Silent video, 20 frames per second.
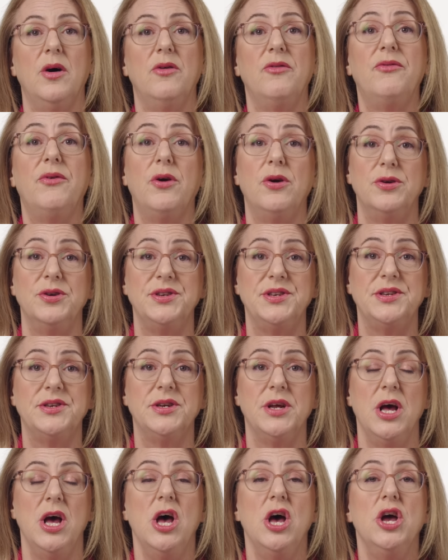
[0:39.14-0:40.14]

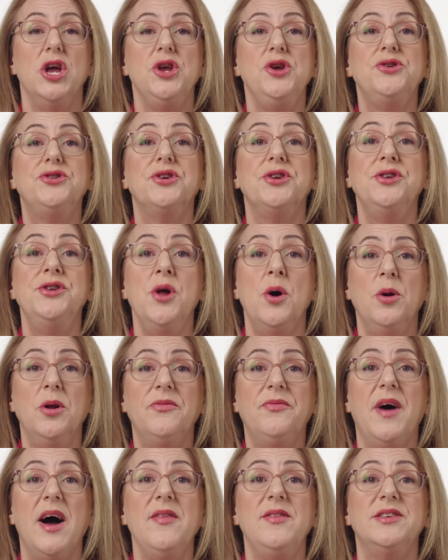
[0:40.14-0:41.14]
First, you should
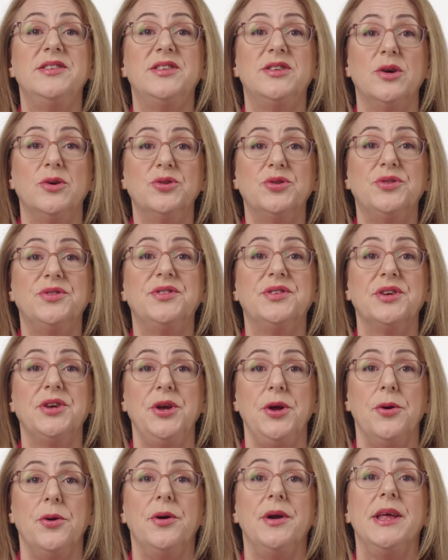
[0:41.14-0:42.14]
notify the Social
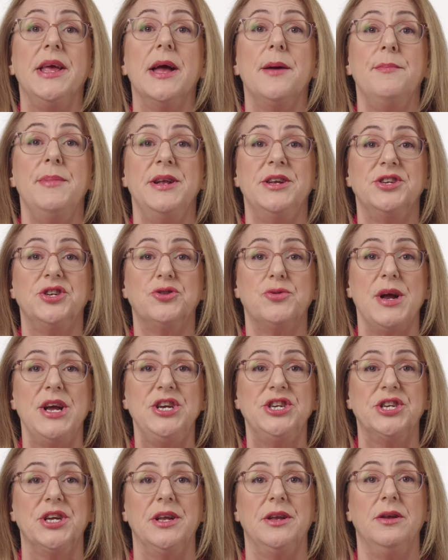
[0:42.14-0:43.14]
Security
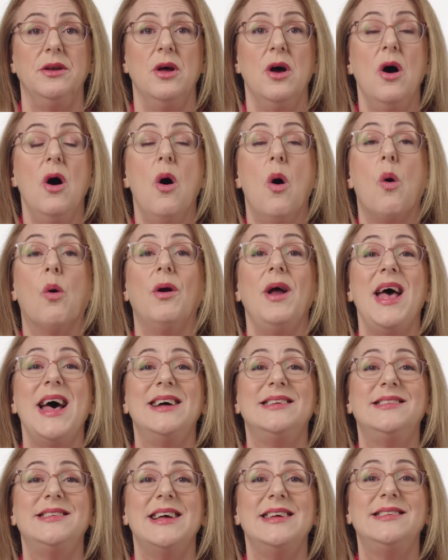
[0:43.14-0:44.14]
Administration, or
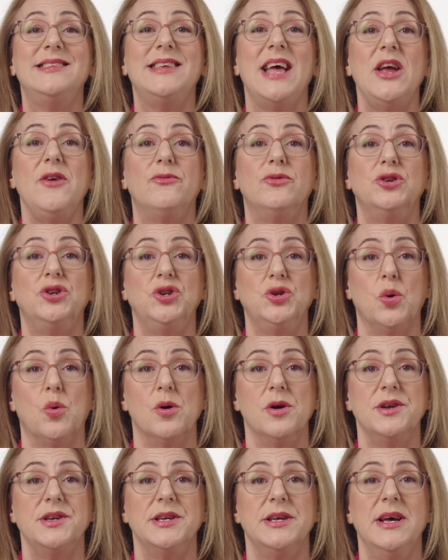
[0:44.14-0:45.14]
SSA for
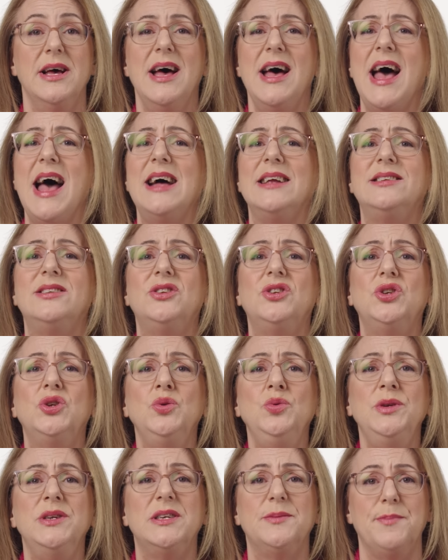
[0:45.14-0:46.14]
short, as
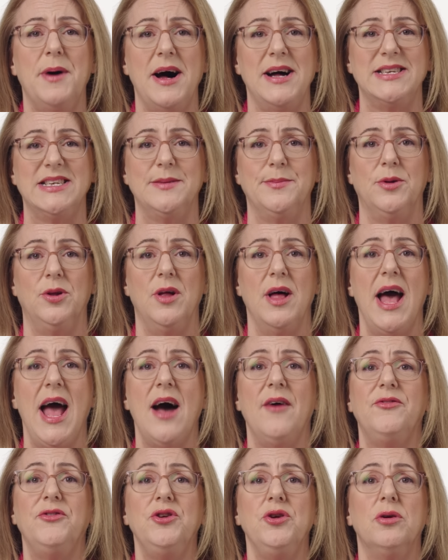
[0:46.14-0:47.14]
soon as possible
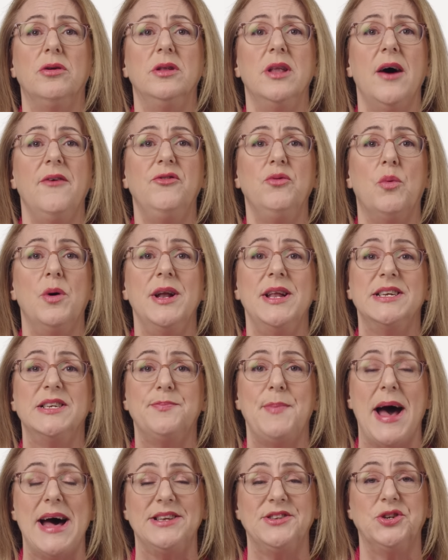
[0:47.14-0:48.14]
after your loved one has
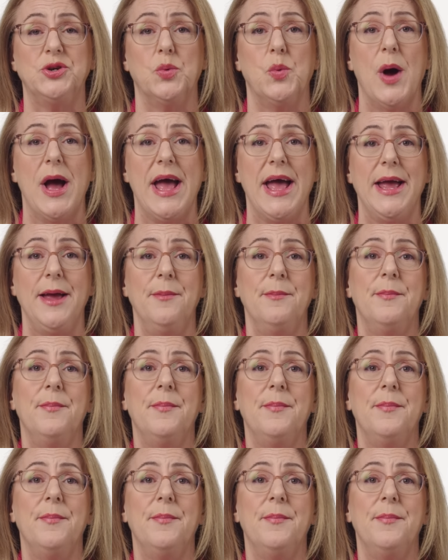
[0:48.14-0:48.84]
passed away.